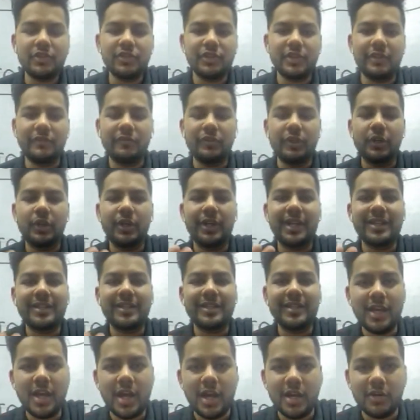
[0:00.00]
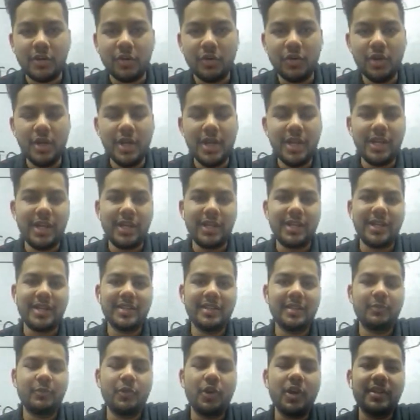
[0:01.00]
So if you look at CRO, it
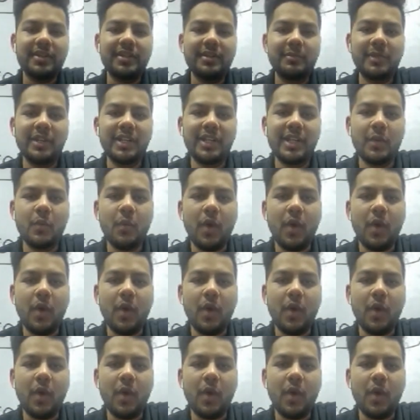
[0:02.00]
has approximately